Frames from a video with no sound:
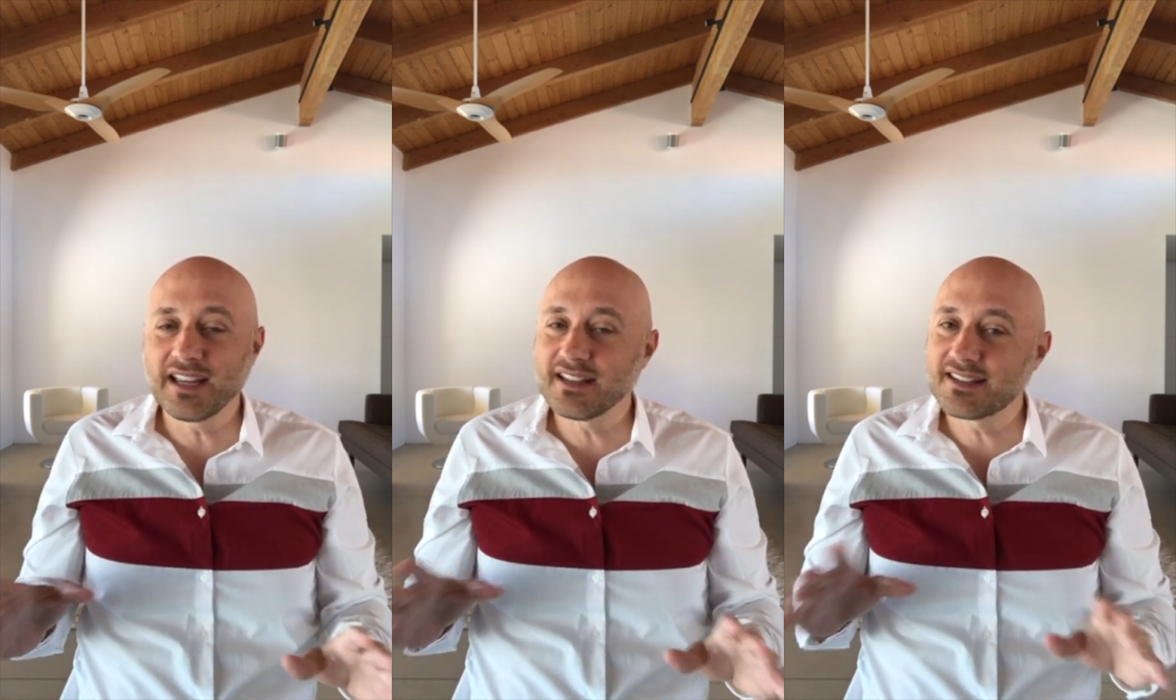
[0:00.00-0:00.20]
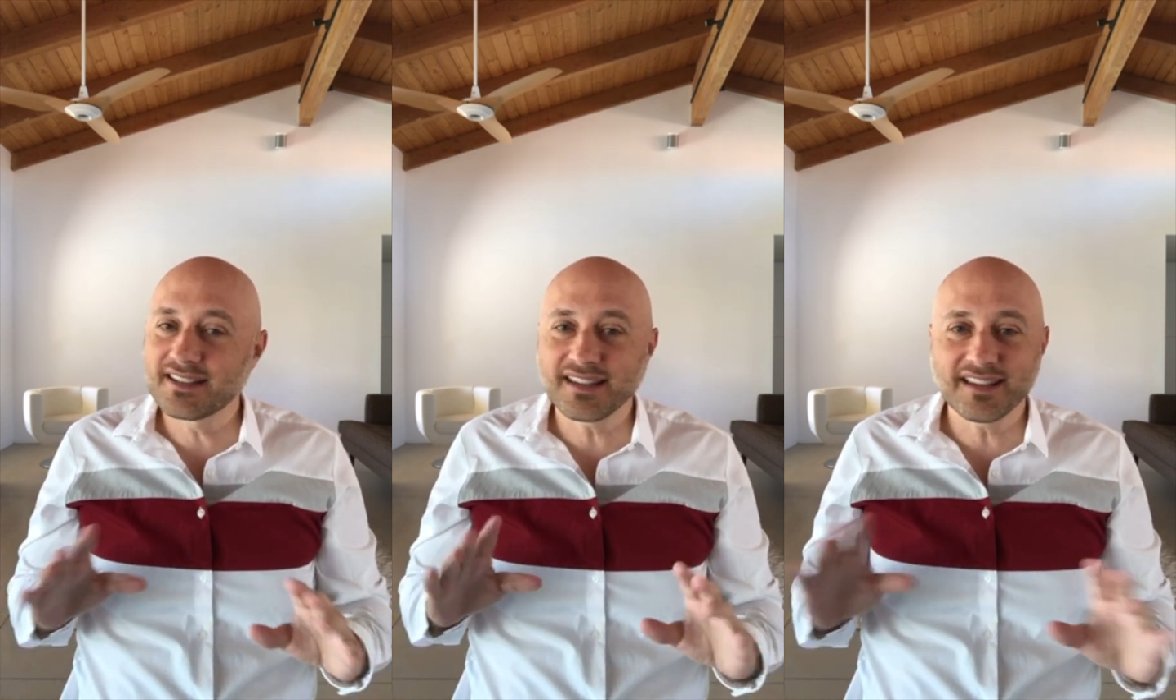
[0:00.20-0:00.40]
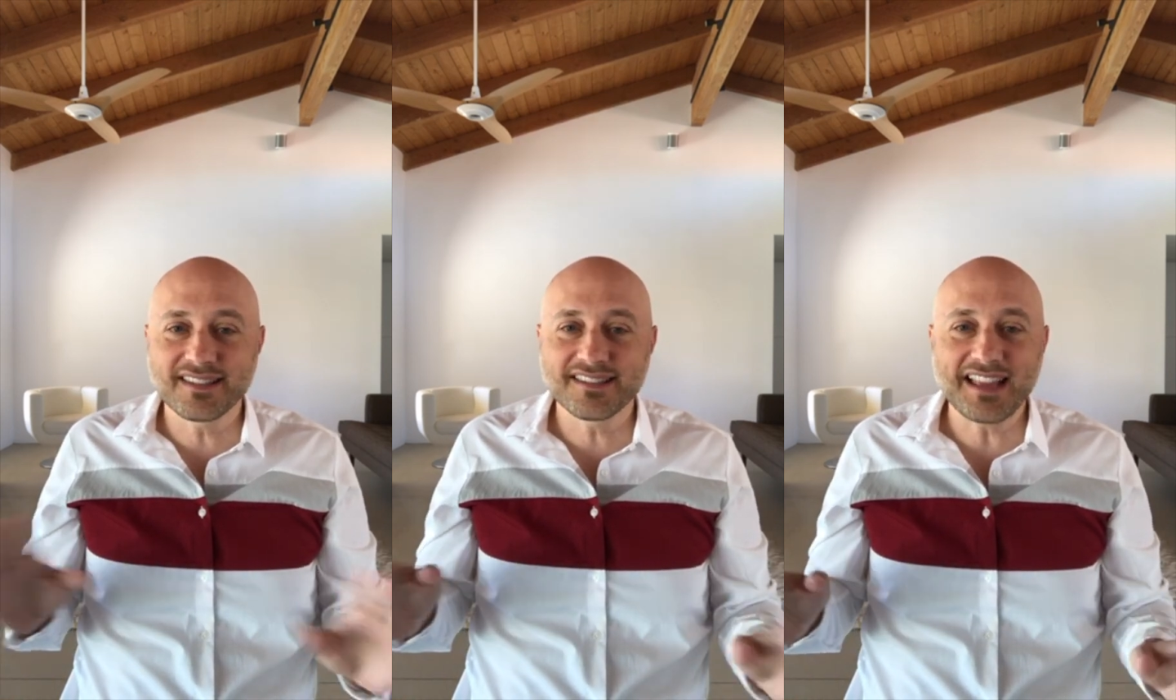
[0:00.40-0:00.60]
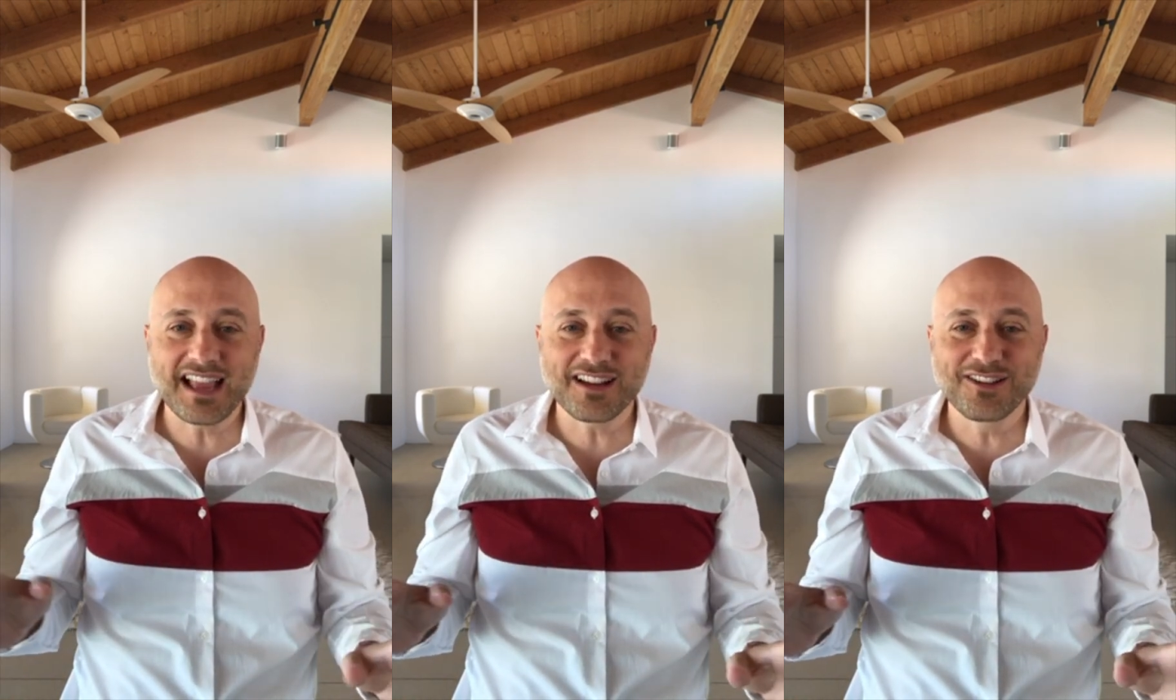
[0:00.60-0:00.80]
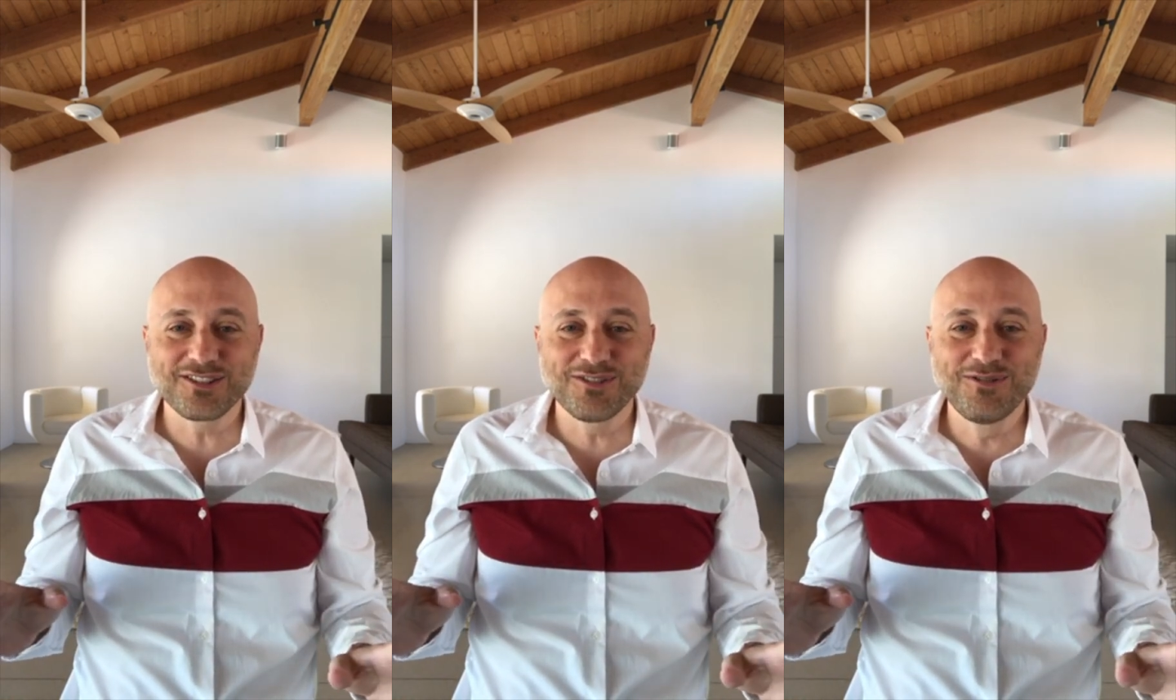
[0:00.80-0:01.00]
It's
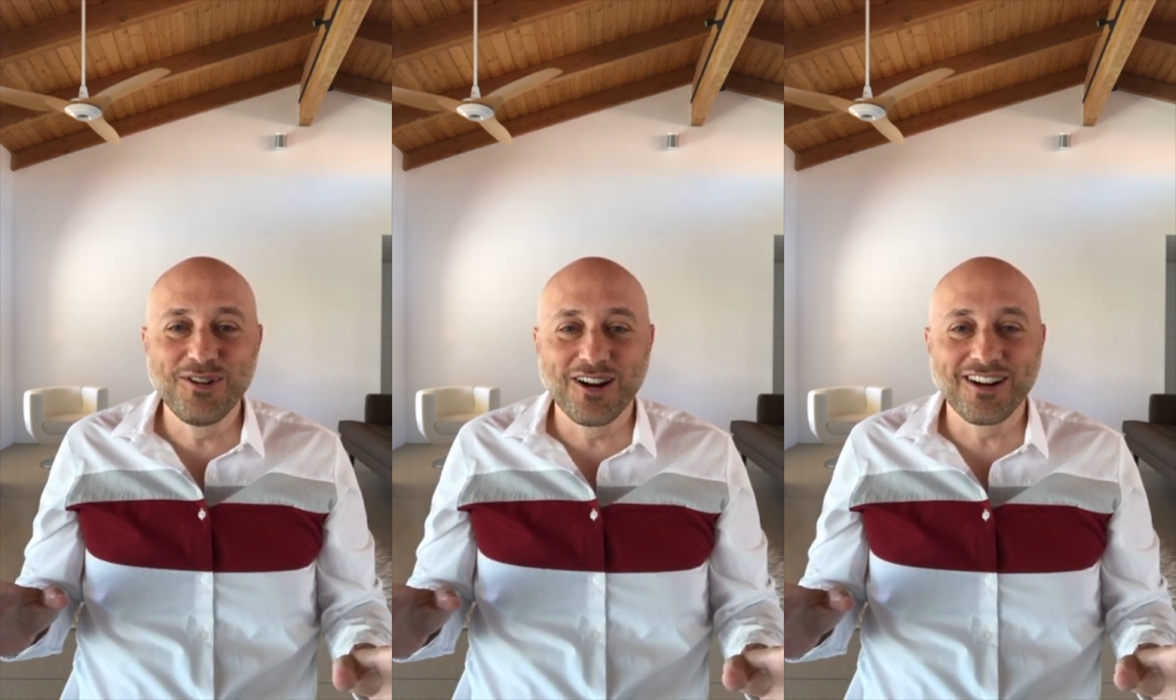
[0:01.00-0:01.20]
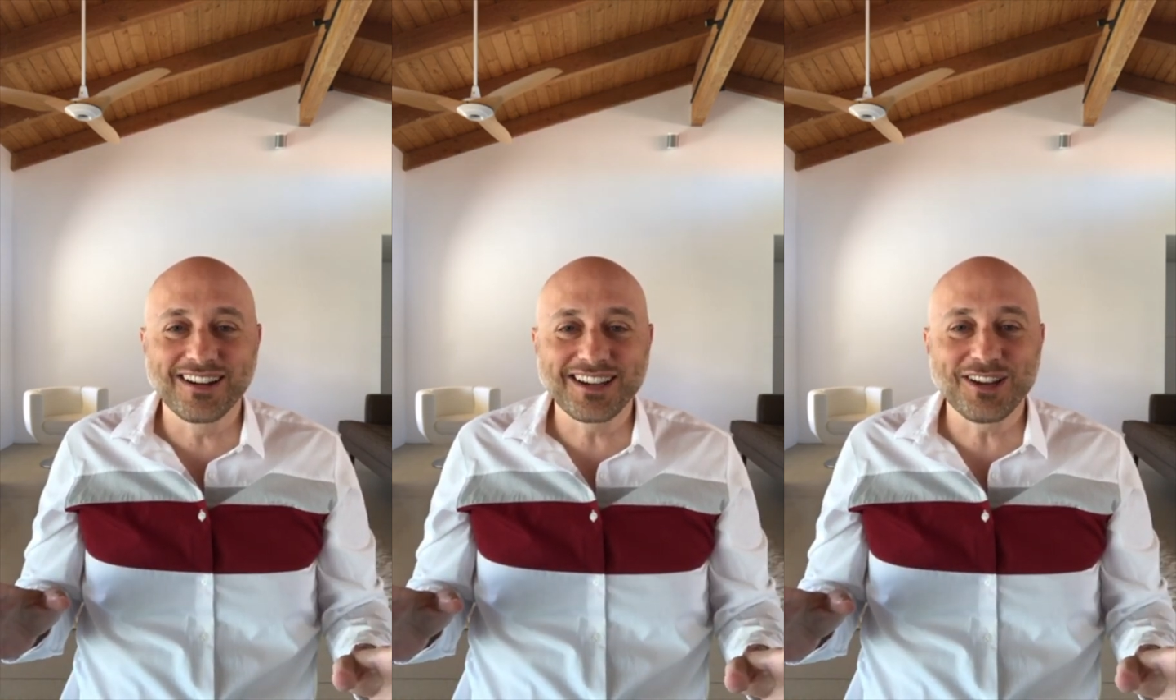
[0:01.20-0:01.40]
not going to work.